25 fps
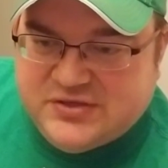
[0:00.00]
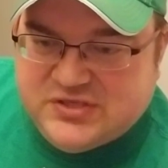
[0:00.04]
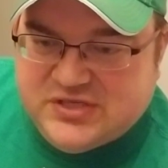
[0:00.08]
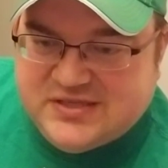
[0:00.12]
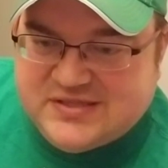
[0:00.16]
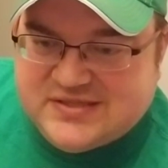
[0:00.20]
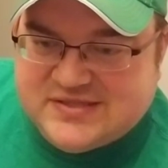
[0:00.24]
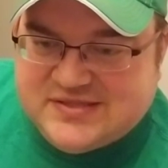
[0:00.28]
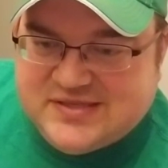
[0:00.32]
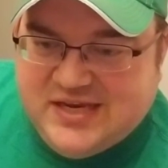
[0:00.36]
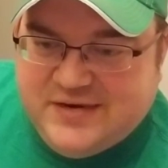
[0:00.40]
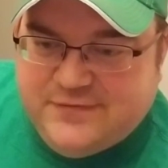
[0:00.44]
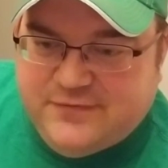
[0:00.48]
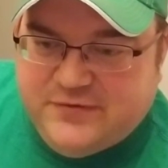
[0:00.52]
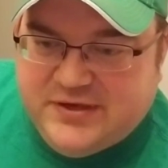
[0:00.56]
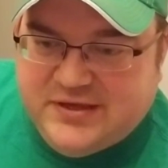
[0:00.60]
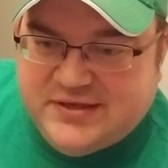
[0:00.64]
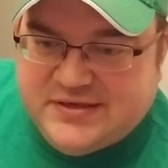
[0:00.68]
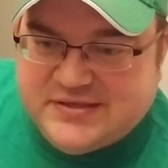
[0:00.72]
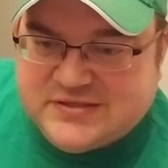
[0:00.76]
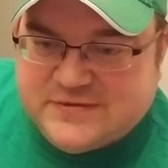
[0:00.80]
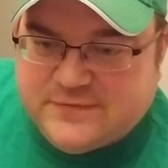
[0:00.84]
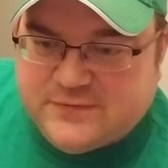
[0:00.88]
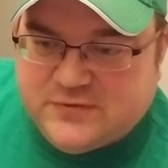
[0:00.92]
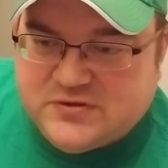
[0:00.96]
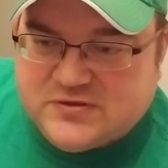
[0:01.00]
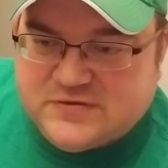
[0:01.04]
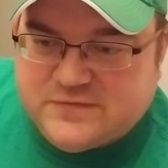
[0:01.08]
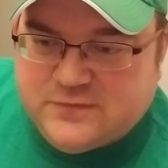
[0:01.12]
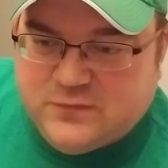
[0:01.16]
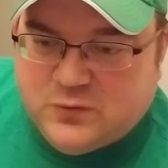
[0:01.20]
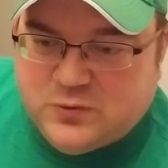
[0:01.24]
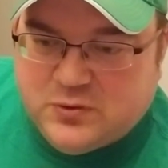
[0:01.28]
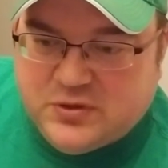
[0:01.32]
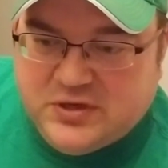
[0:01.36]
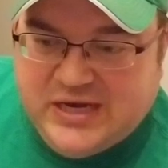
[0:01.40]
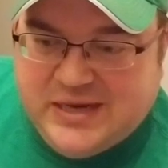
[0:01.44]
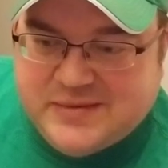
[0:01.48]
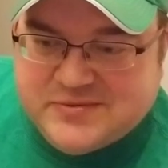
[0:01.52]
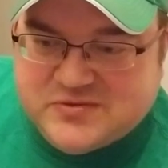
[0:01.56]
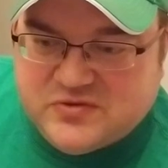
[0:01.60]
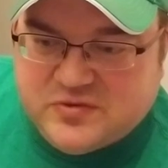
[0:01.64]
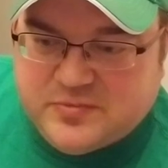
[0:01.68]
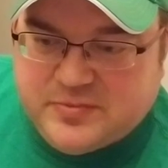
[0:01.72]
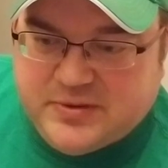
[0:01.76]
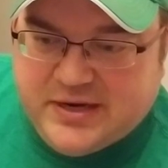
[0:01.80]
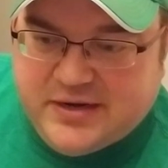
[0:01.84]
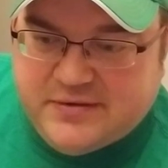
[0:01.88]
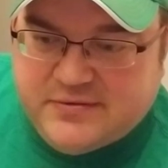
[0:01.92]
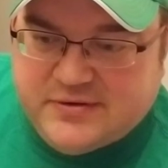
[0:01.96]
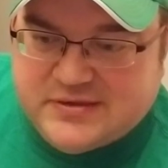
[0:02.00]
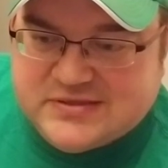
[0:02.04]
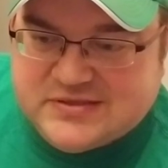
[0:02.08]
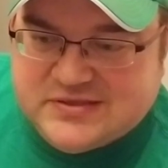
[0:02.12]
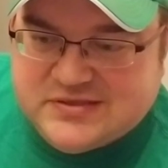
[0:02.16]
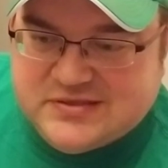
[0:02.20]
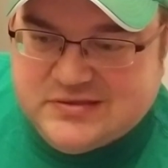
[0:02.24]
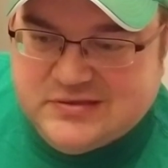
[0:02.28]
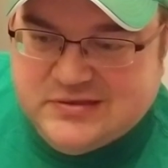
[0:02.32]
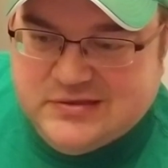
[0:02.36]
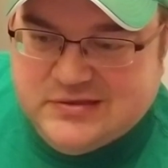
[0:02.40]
Hit safely in his first 4 games with the Pirates.